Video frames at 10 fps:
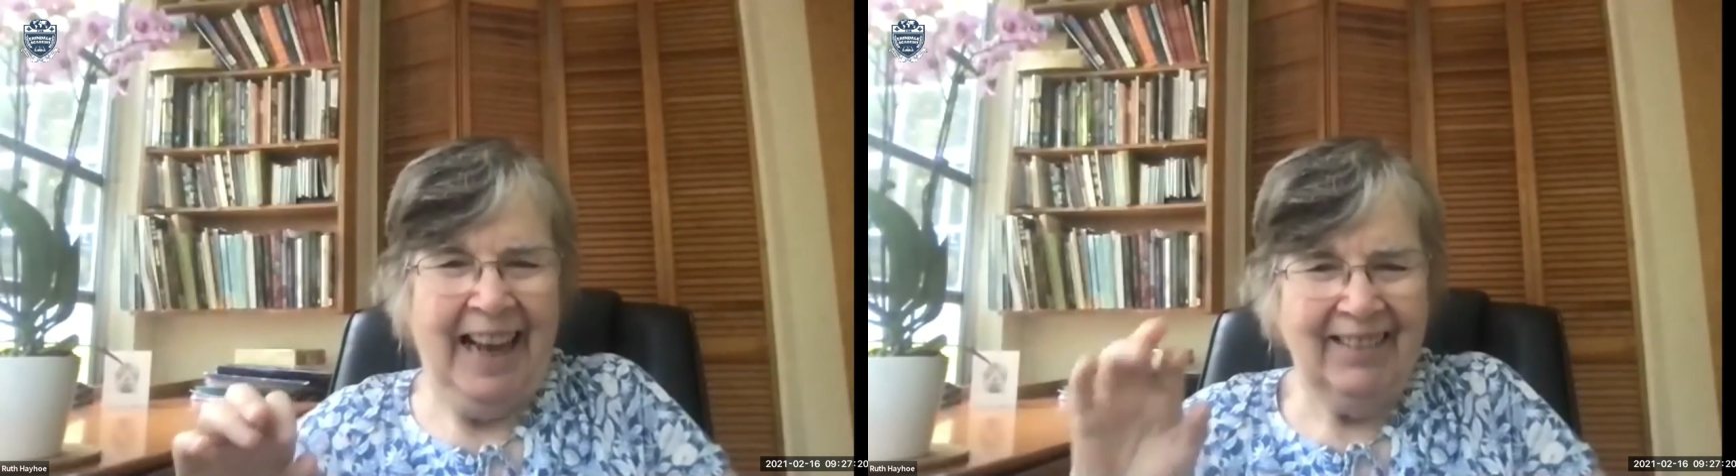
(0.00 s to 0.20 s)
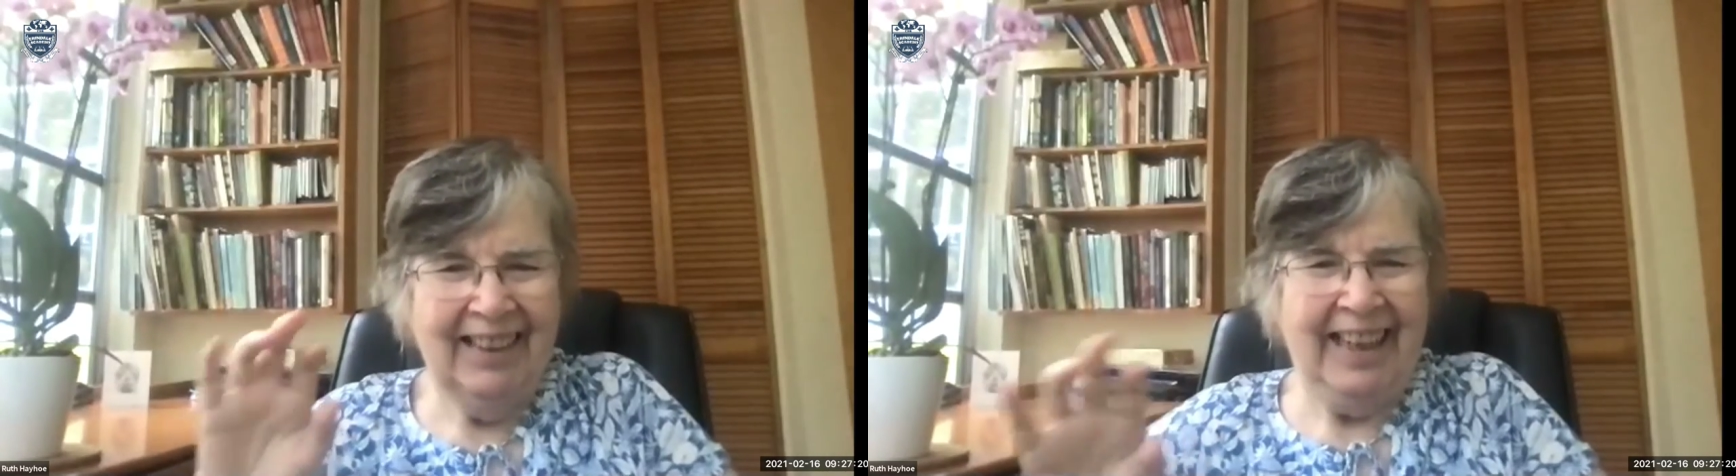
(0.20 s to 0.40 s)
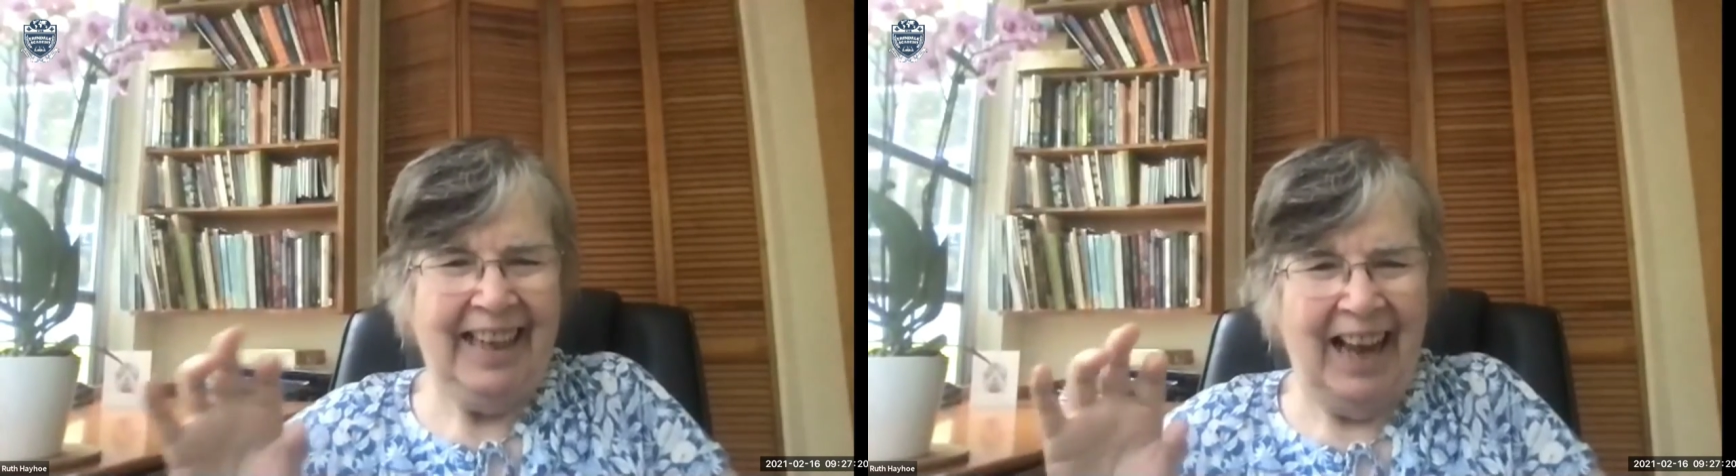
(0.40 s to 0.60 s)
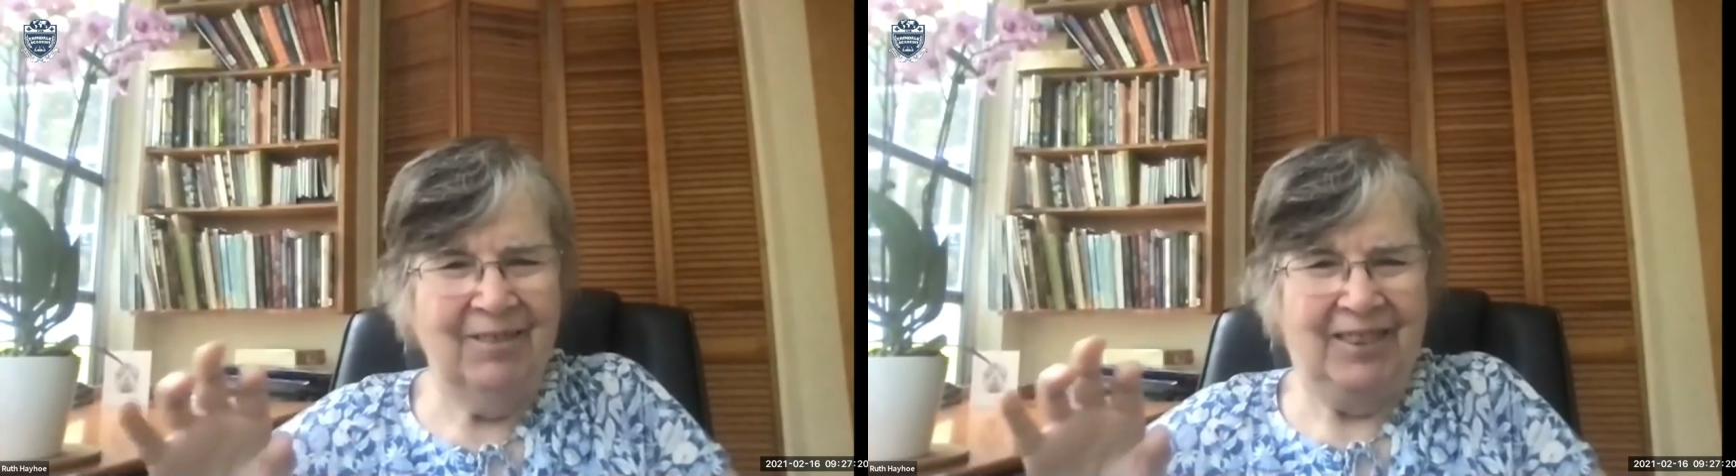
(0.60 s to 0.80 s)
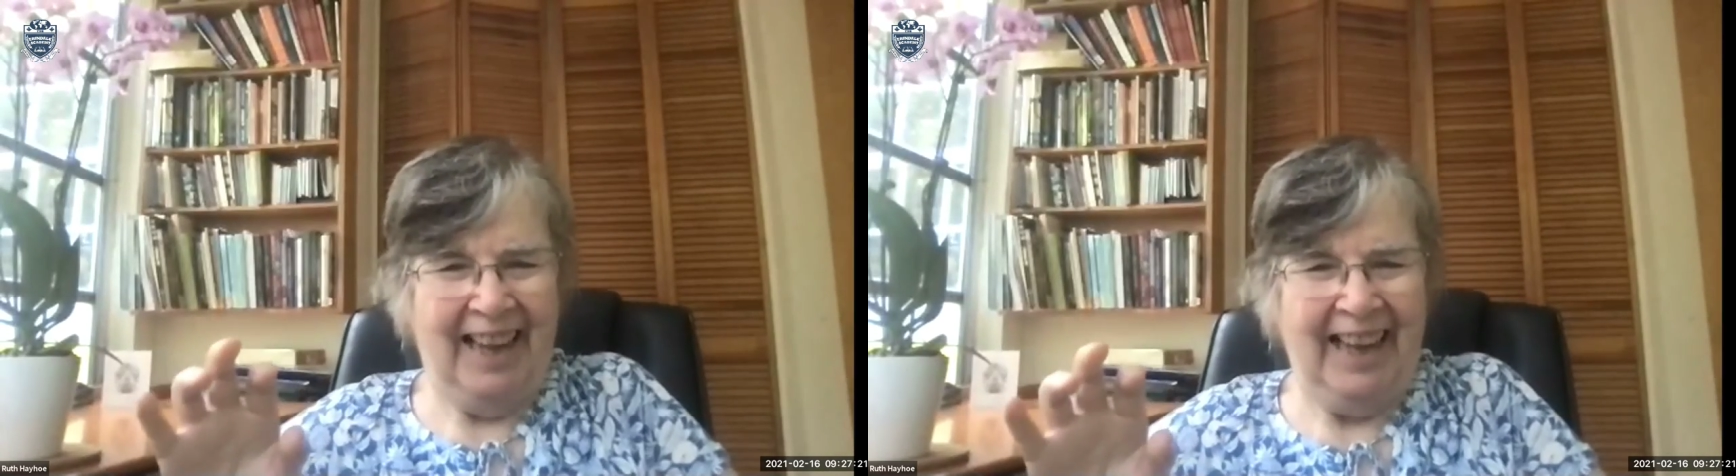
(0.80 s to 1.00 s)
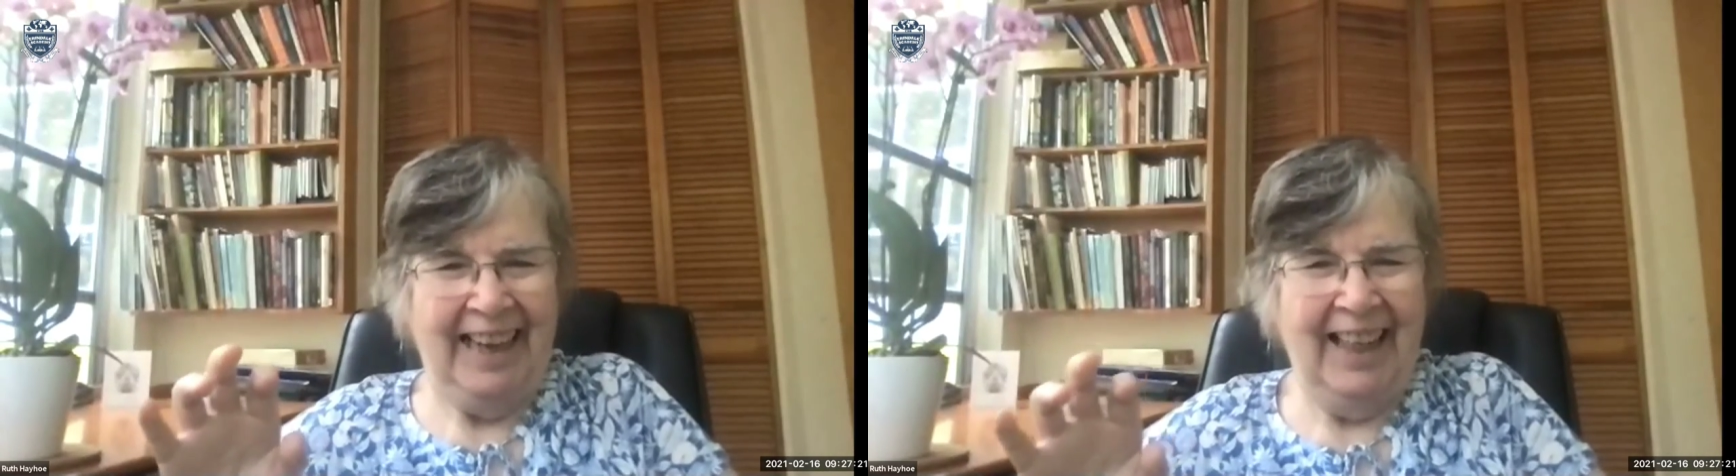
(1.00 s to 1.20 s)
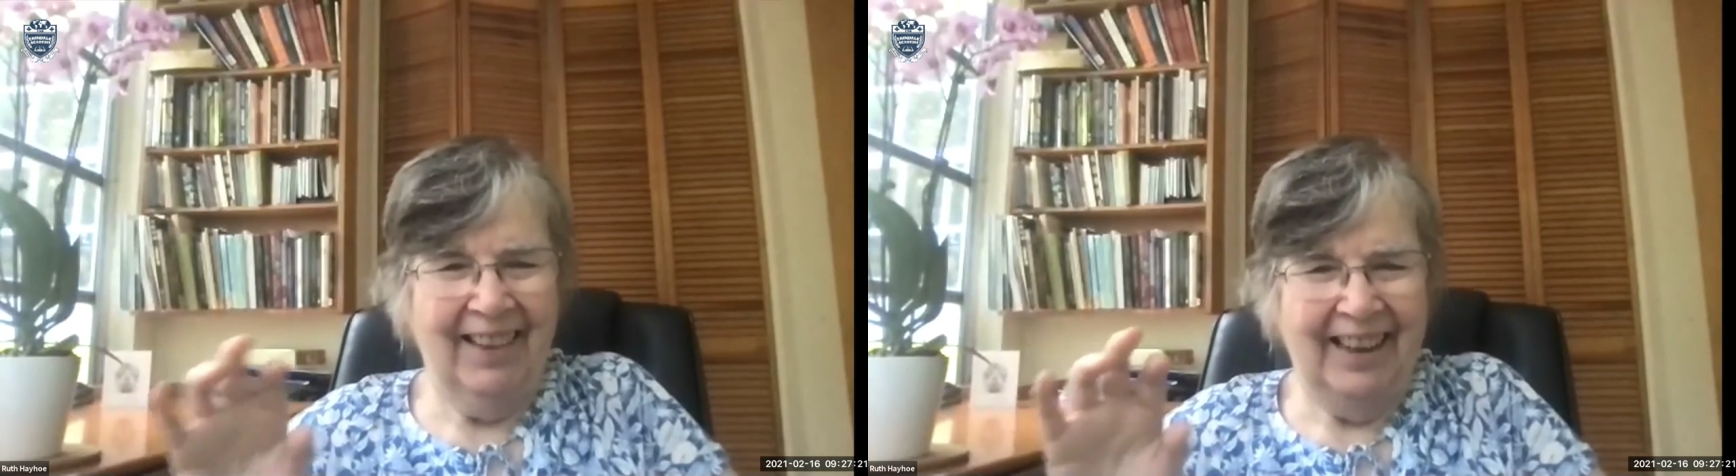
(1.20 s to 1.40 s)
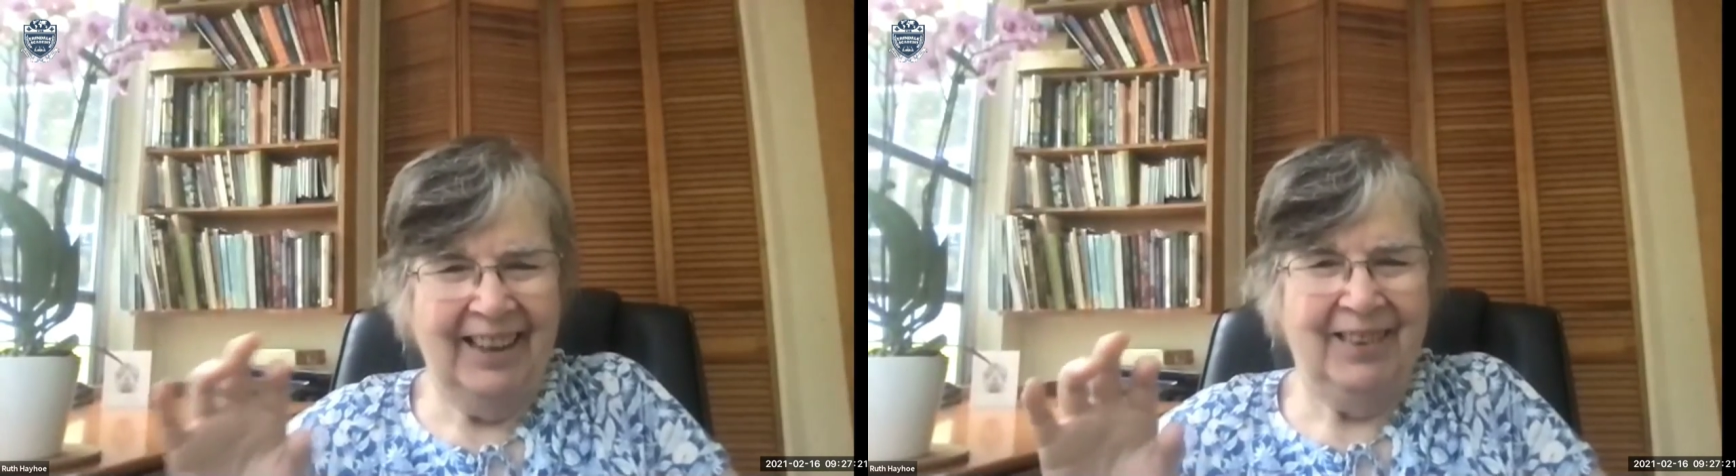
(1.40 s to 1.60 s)
I really loved it. I
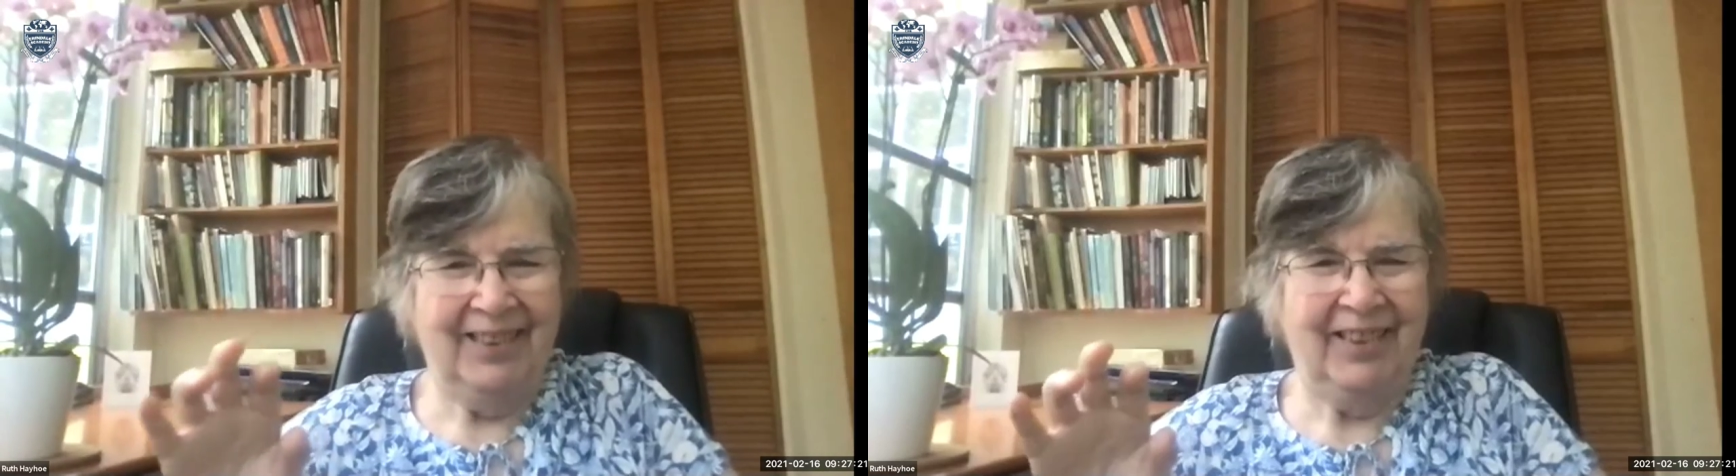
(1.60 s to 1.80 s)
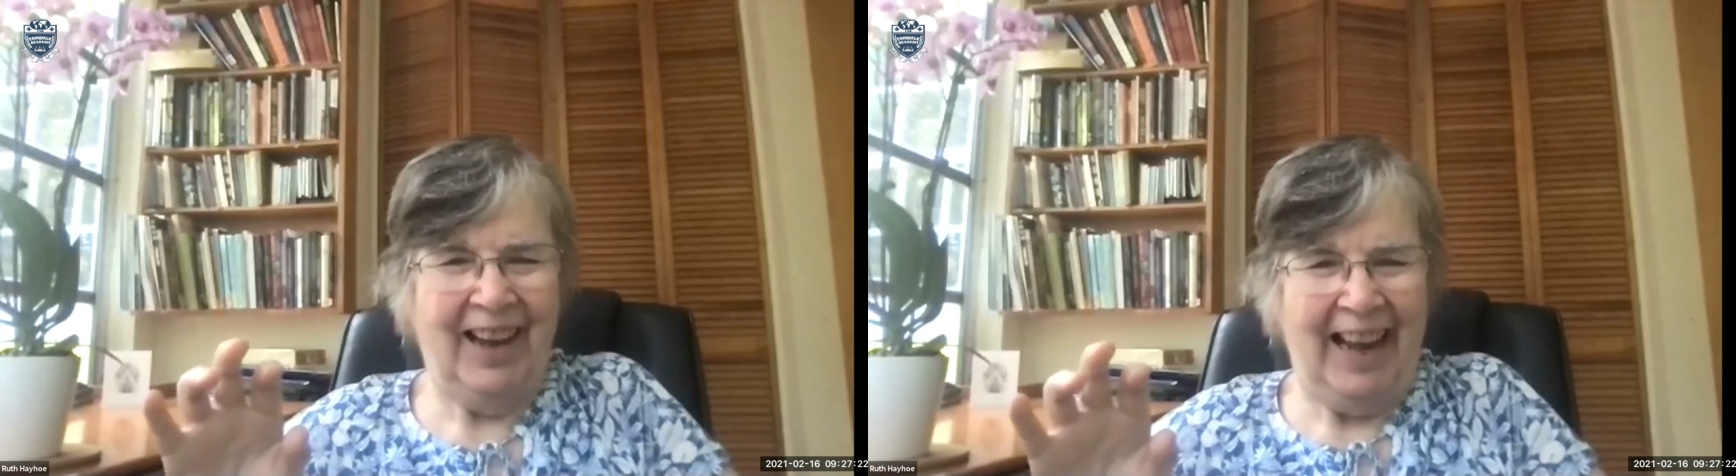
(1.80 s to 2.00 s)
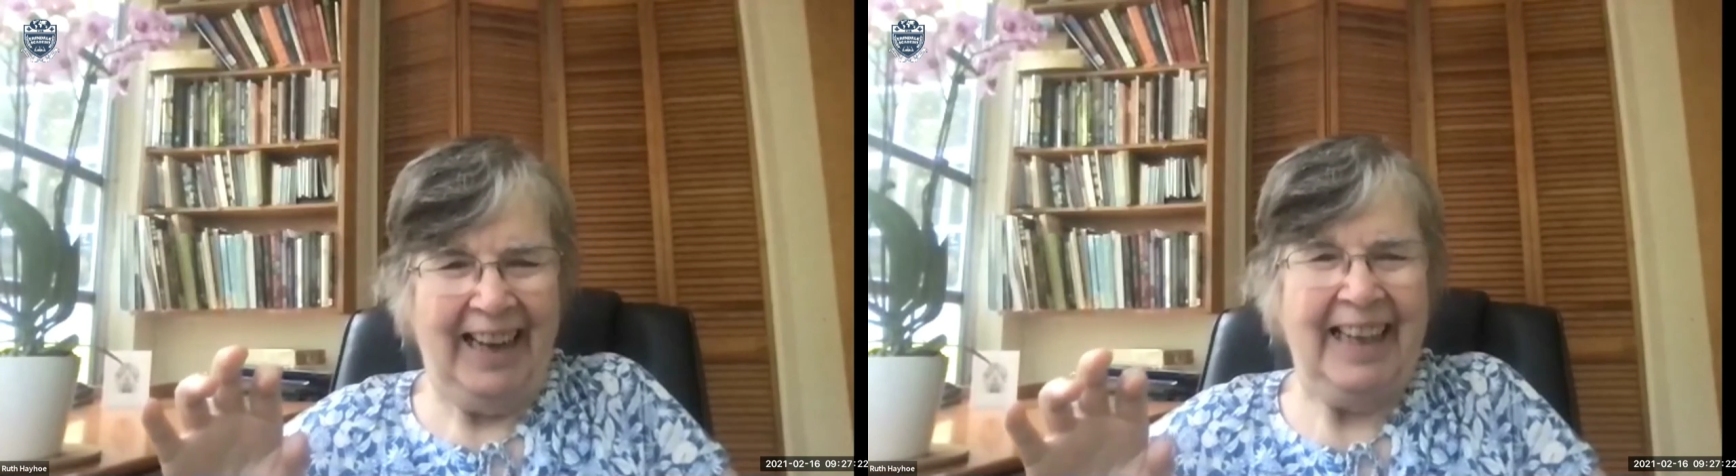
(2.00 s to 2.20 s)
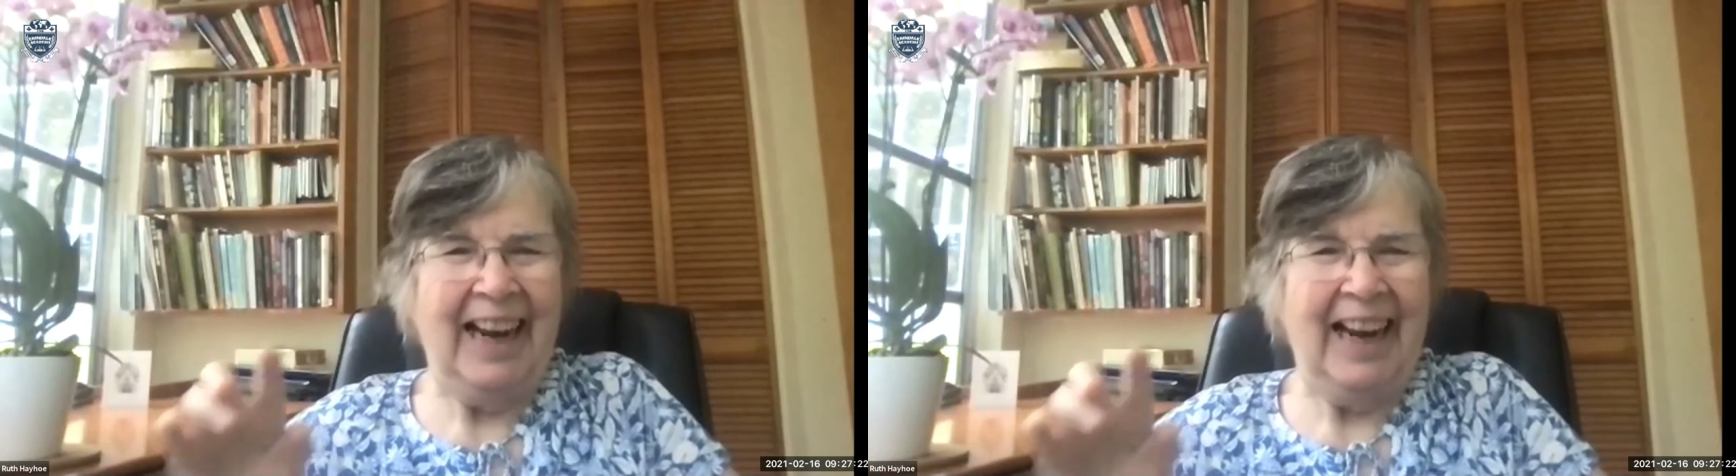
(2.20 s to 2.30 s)
thought it was great.